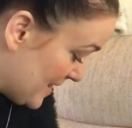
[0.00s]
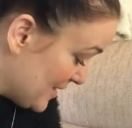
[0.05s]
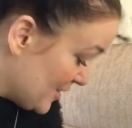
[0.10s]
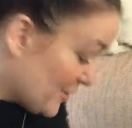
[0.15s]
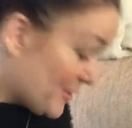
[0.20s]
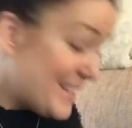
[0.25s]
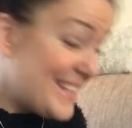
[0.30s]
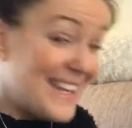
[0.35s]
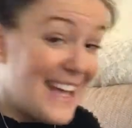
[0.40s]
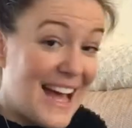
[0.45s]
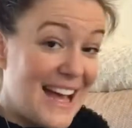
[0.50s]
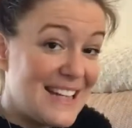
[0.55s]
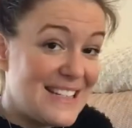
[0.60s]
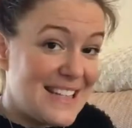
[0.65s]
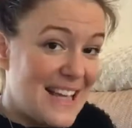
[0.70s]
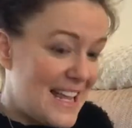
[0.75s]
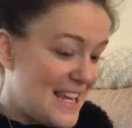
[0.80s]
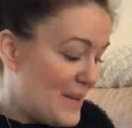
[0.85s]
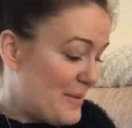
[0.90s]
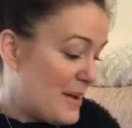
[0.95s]
Not
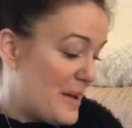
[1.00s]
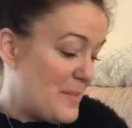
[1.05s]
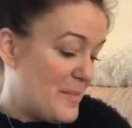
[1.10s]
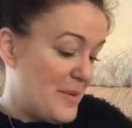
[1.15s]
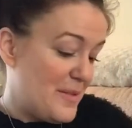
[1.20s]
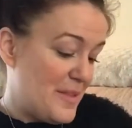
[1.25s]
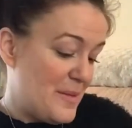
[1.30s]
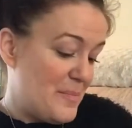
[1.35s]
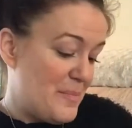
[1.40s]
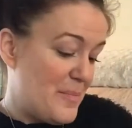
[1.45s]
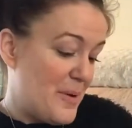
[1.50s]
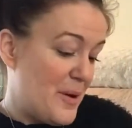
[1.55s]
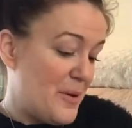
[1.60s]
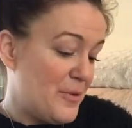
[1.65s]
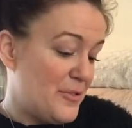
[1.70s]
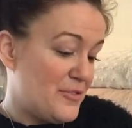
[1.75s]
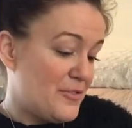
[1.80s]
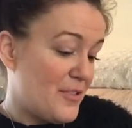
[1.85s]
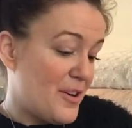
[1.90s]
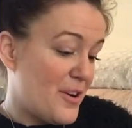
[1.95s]
yet anyway, but the
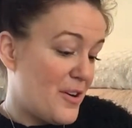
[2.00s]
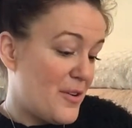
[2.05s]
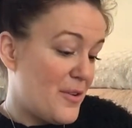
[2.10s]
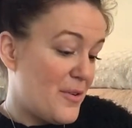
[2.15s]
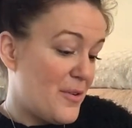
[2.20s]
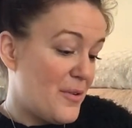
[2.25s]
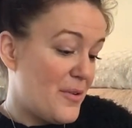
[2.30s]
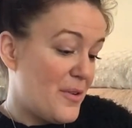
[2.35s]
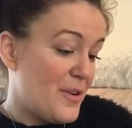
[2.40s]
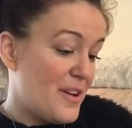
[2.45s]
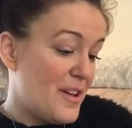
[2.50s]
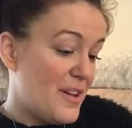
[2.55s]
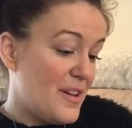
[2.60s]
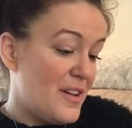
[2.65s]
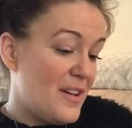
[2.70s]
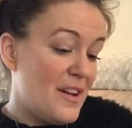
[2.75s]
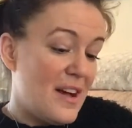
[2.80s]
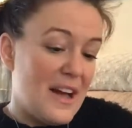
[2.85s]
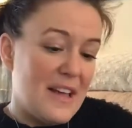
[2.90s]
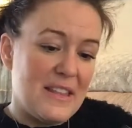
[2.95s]
Bowtruckle.
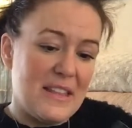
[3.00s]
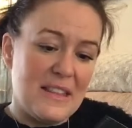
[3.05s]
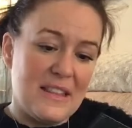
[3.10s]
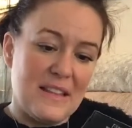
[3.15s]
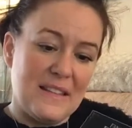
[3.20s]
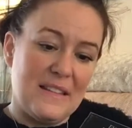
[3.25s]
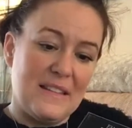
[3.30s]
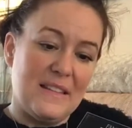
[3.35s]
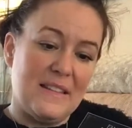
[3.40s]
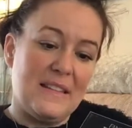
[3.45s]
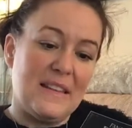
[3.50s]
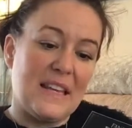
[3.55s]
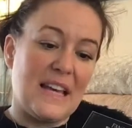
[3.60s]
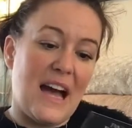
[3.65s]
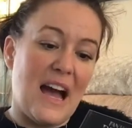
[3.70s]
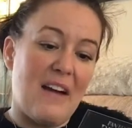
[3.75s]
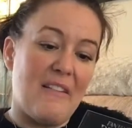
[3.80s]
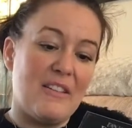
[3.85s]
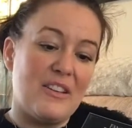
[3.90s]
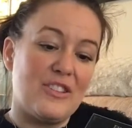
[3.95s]
I think this is the
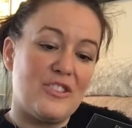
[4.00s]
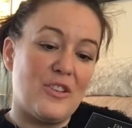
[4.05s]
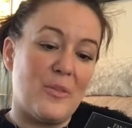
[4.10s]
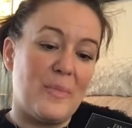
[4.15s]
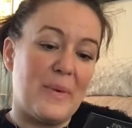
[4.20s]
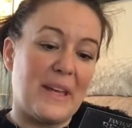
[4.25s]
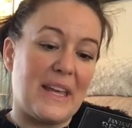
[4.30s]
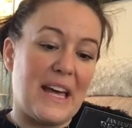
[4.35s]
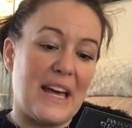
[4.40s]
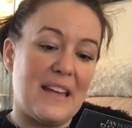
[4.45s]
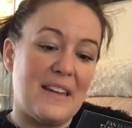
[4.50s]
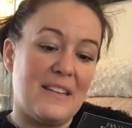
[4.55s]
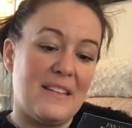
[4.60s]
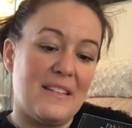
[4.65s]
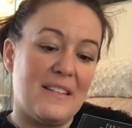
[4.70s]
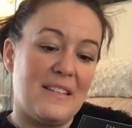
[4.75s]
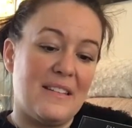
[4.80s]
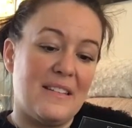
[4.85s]
carrot shop again.